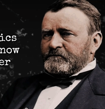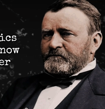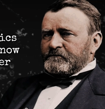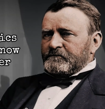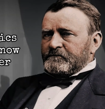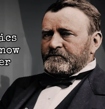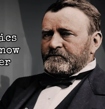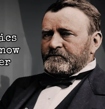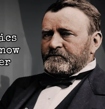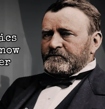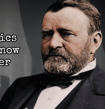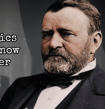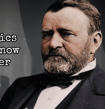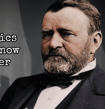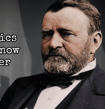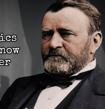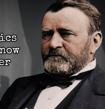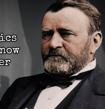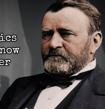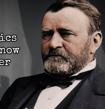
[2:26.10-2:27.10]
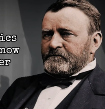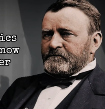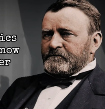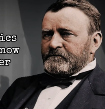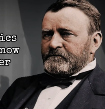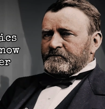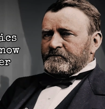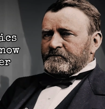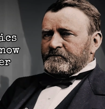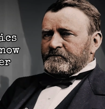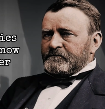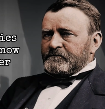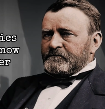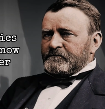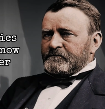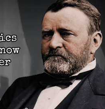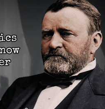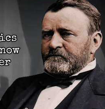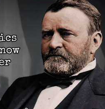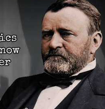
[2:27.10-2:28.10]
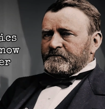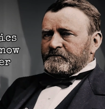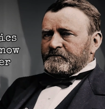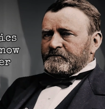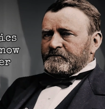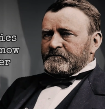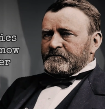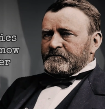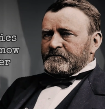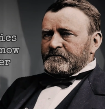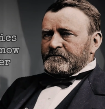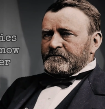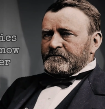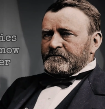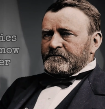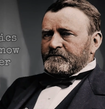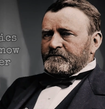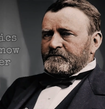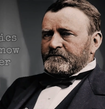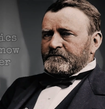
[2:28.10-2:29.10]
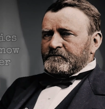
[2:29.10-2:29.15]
Nothing is said.